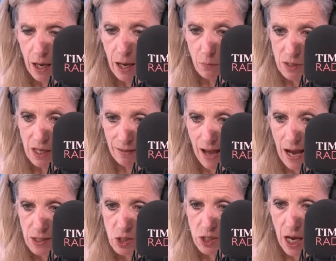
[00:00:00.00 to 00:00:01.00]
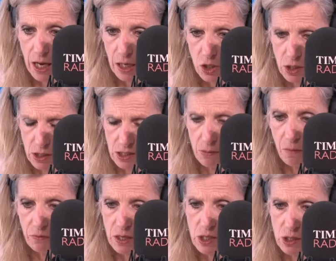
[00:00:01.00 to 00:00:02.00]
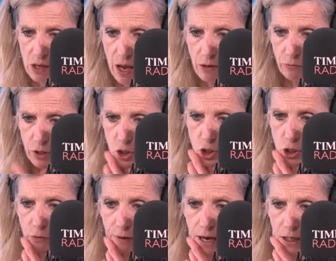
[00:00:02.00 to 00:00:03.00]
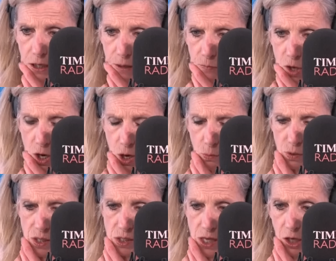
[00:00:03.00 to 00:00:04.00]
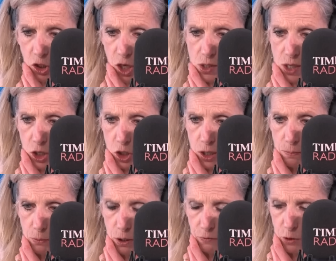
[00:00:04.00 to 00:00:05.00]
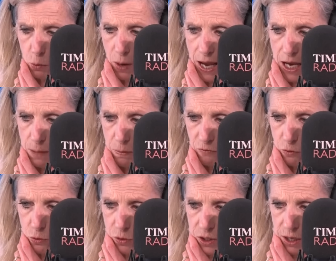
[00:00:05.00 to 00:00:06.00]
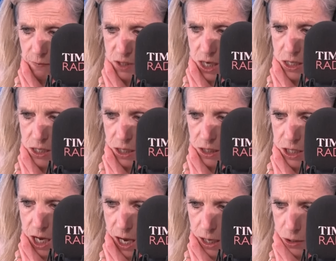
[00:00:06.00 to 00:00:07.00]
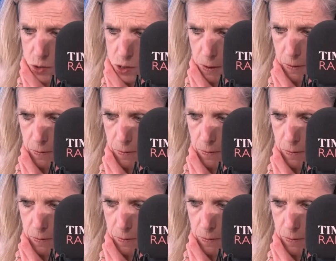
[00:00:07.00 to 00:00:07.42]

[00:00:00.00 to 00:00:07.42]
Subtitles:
it was at that stage that some of this enriched uranium was essentially moved away before the devastating attacks?